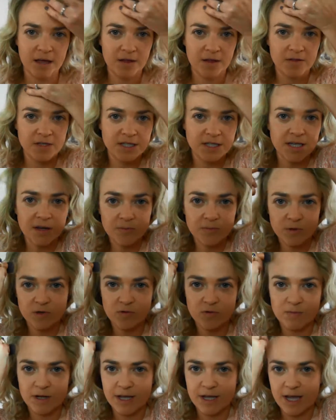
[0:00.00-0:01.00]
the sun would
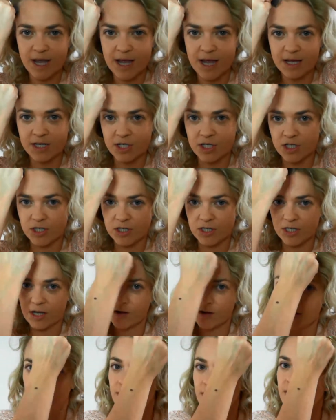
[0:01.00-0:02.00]
normally catch.
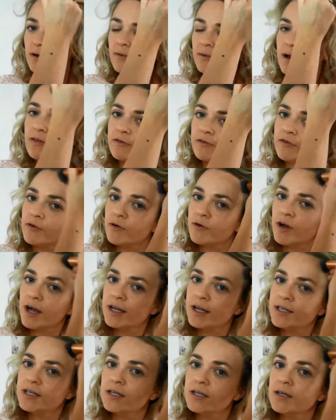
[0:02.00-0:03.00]
So a bit around the
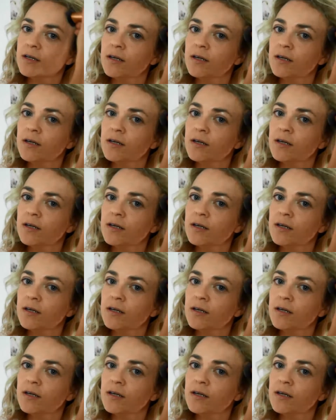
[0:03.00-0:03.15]
forehead.